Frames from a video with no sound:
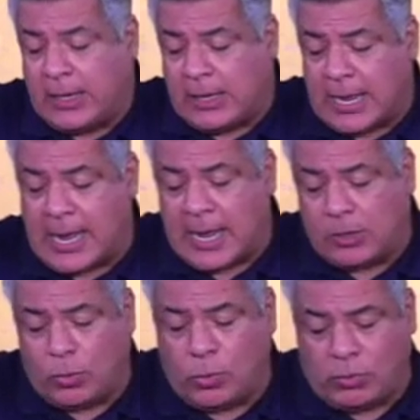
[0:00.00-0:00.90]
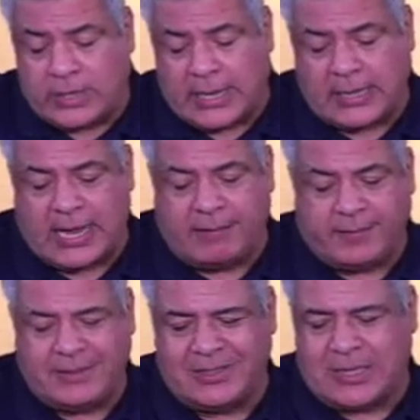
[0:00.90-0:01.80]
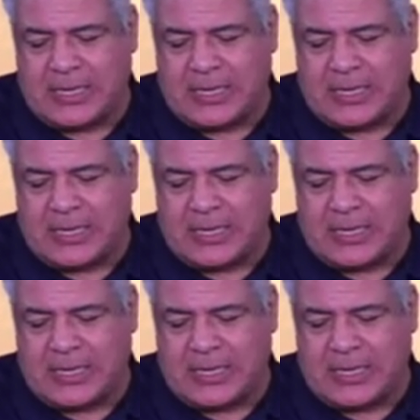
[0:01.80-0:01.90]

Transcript: Uh, Luke 11, uh,